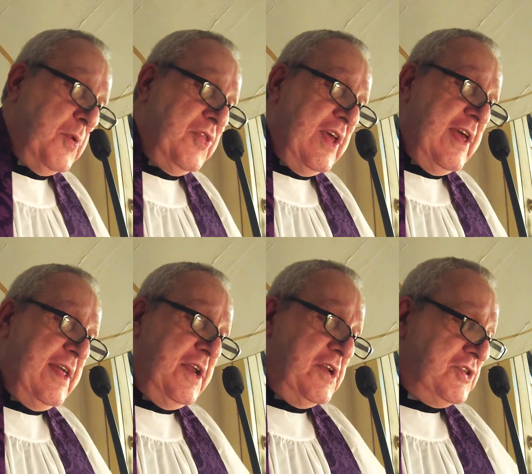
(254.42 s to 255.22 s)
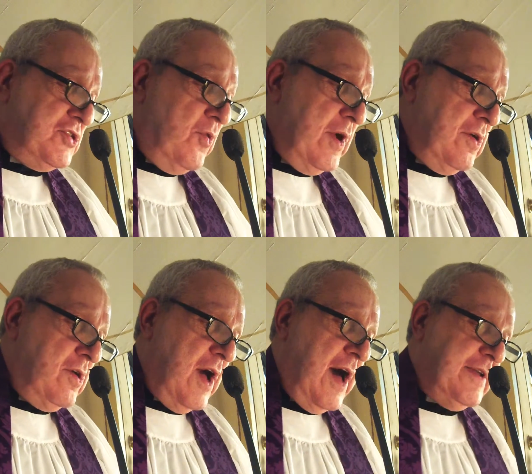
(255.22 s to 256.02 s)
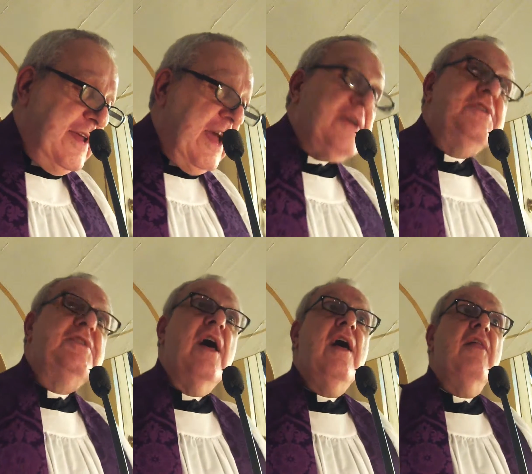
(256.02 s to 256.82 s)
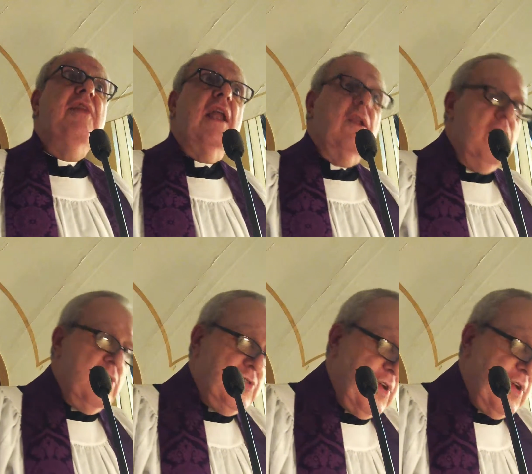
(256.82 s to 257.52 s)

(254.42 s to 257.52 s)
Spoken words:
within an historical context that Luke